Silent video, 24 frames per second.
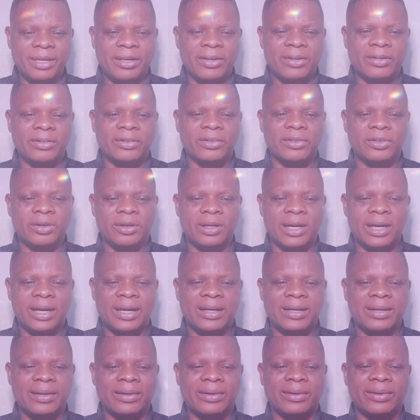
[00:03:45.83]

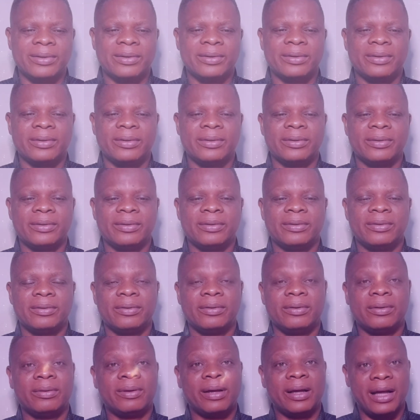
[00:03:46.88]
million.
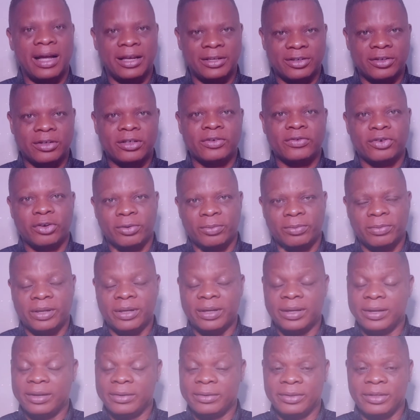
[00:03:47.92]
I saw it from
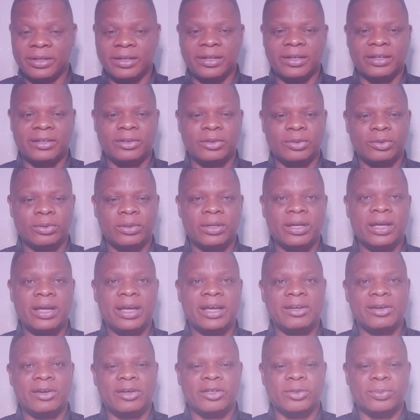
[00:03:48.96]
Tunde
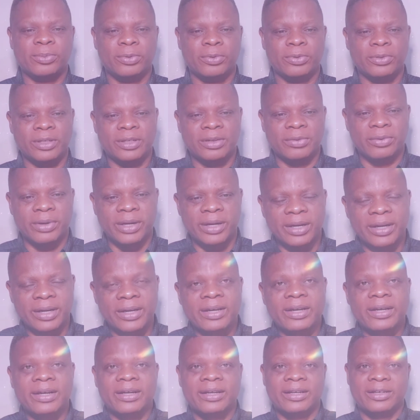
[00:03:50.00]
Enos post anywhere.
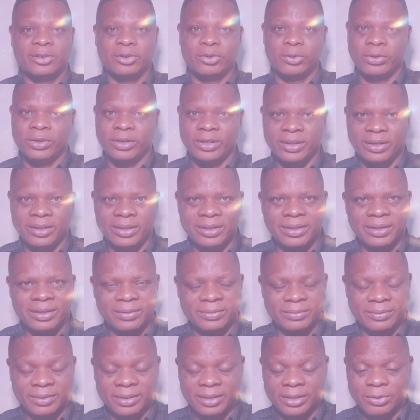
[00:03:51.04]
So
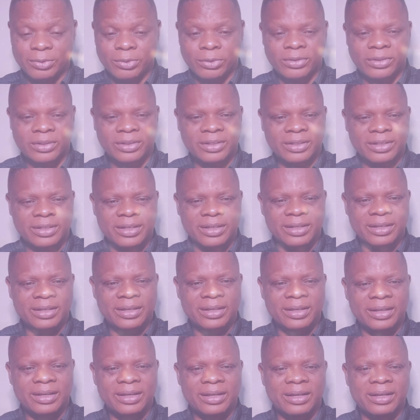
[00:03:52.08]
it was
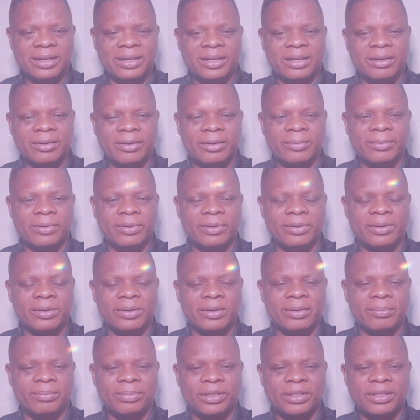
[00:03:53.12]
written in a
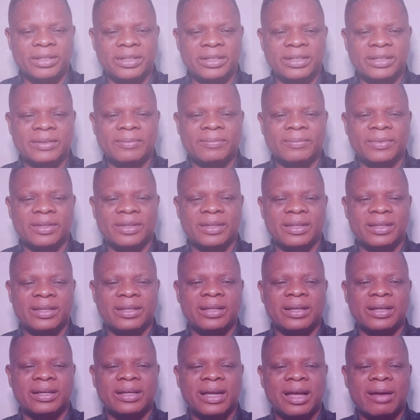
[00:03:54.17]
pidgin.
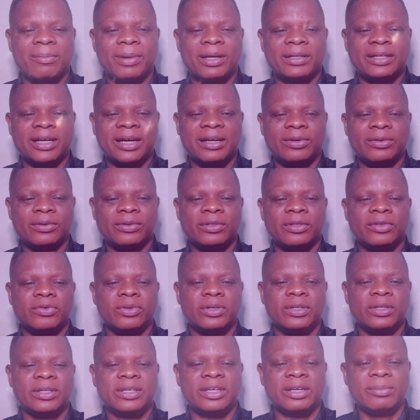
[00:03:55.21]
Abacha loot the
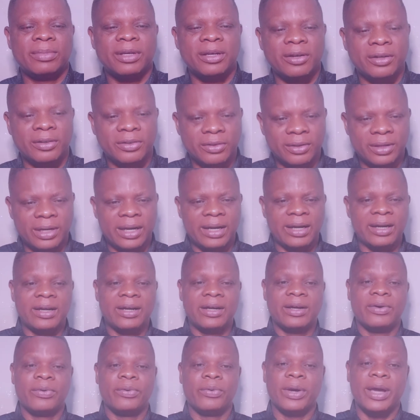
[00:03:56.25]
$23 million
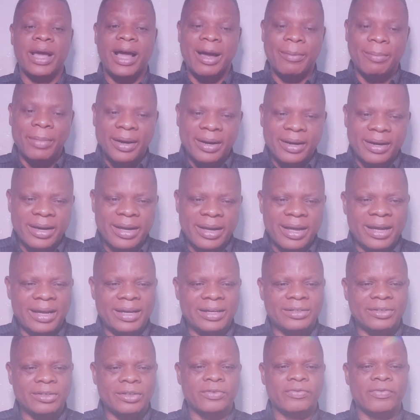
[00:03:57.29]
where
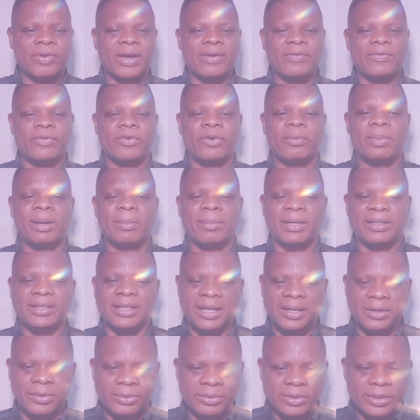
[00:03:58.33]
America just find from
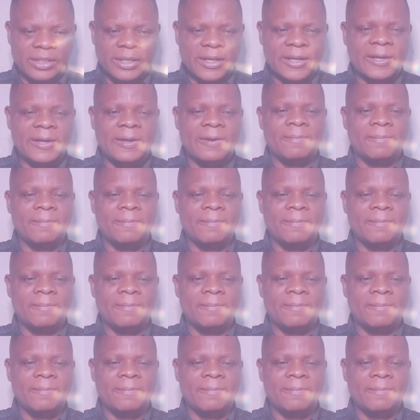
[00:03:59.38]
Abacha loot.